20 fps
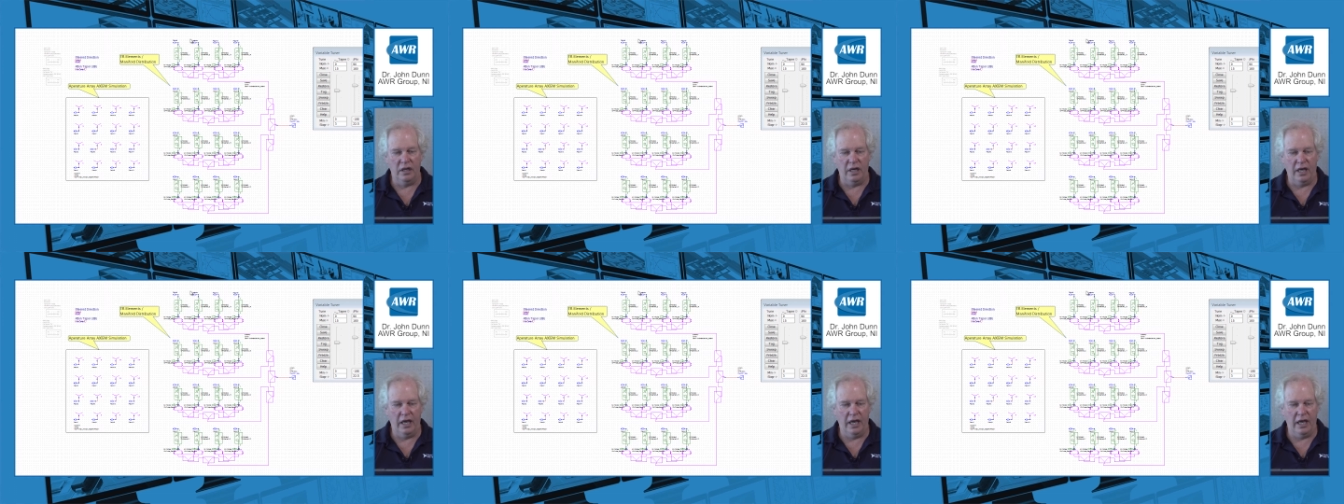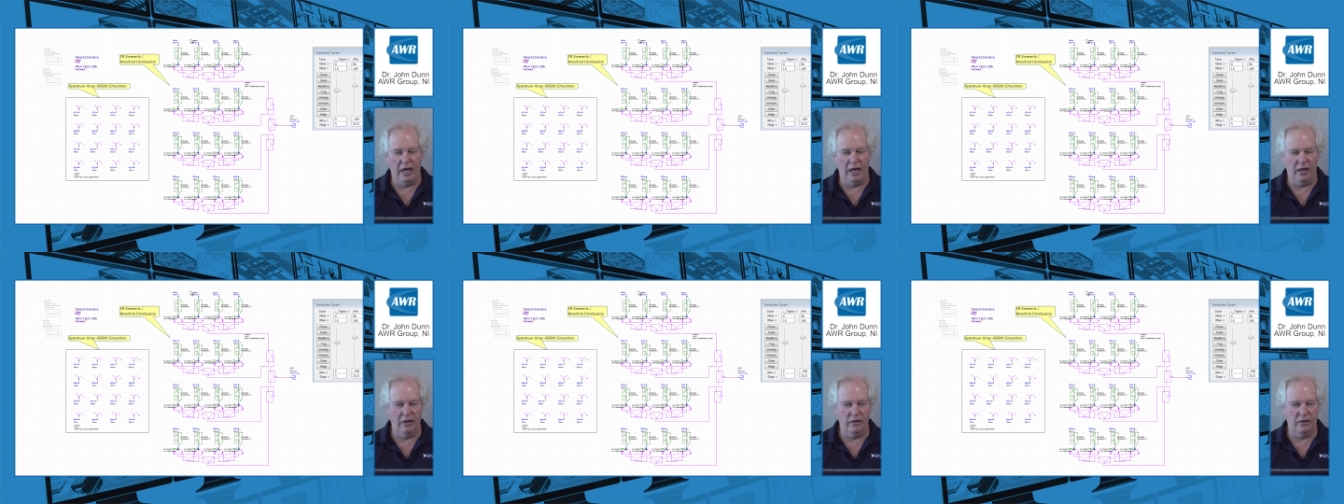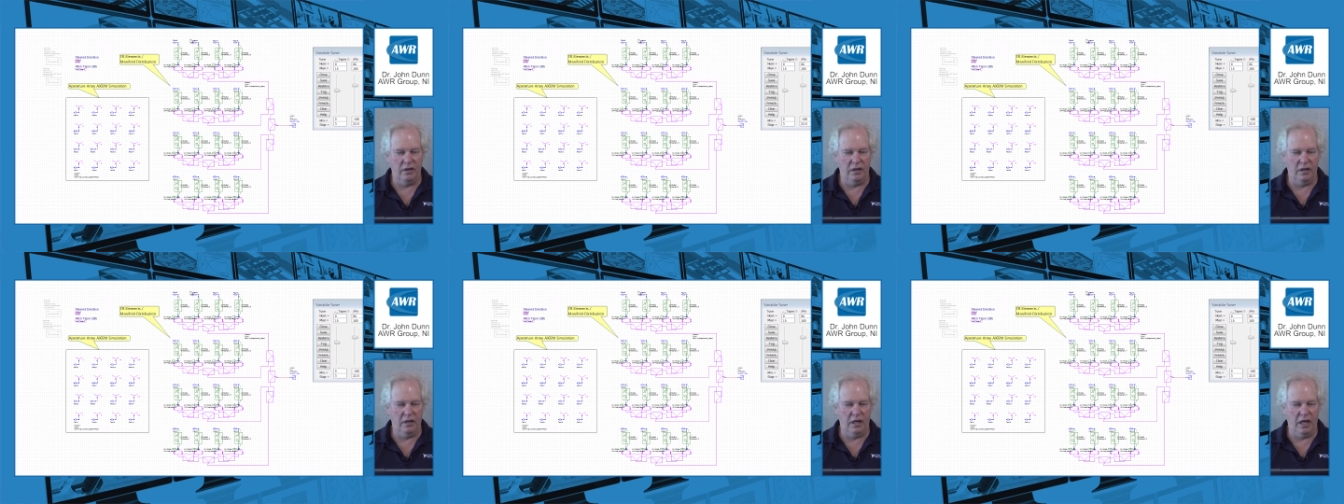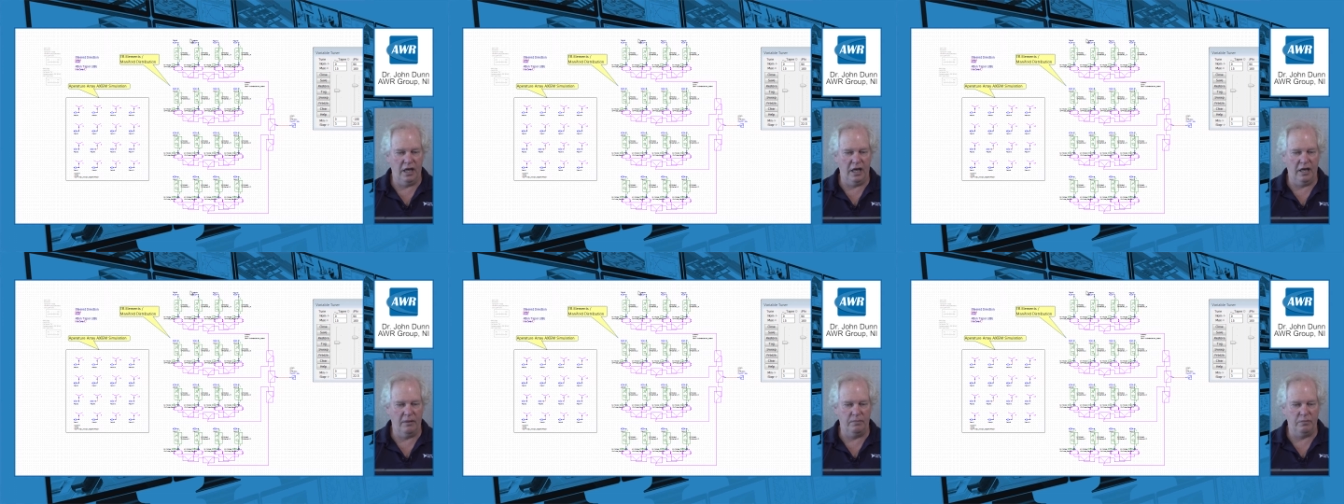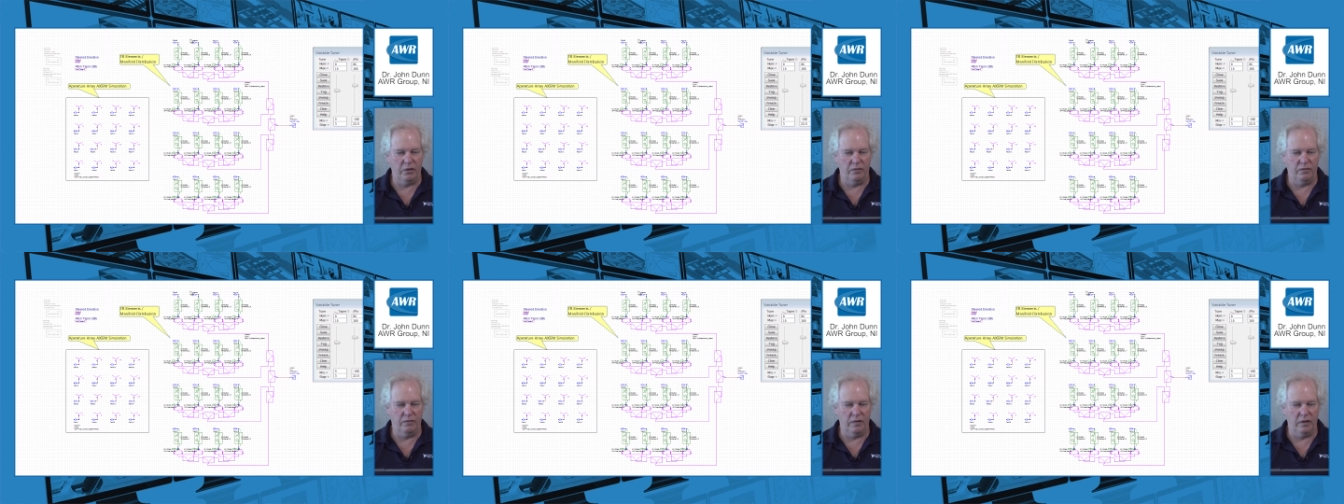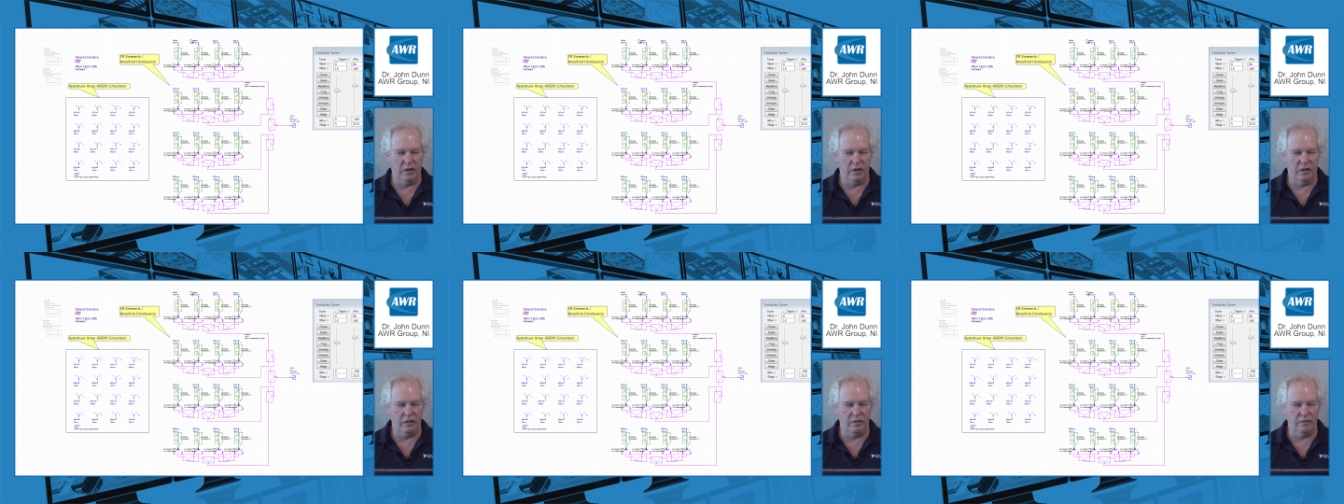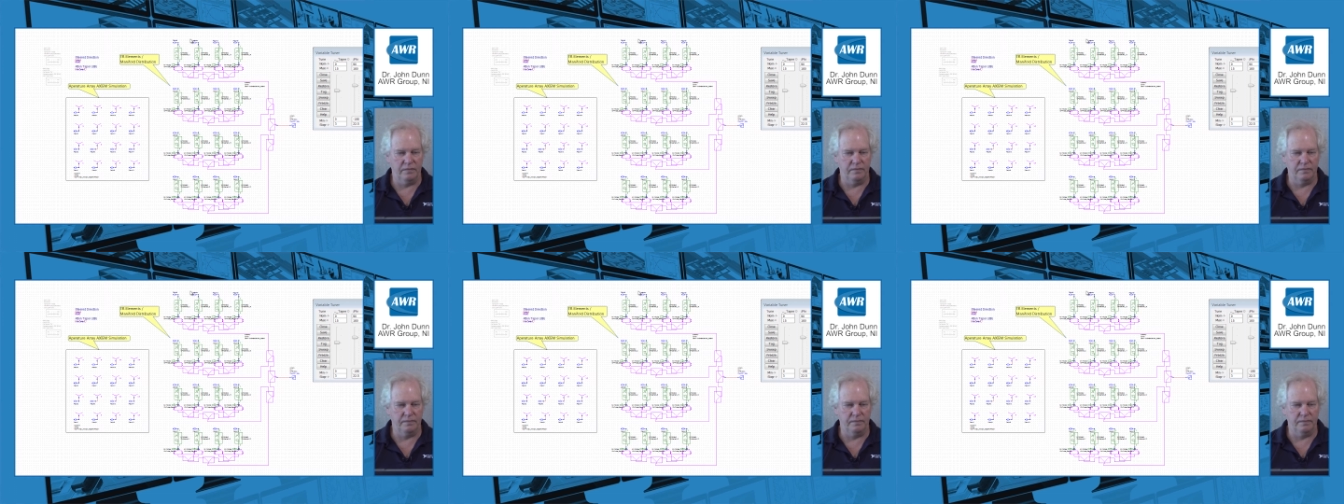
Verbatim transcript: and an amplifier.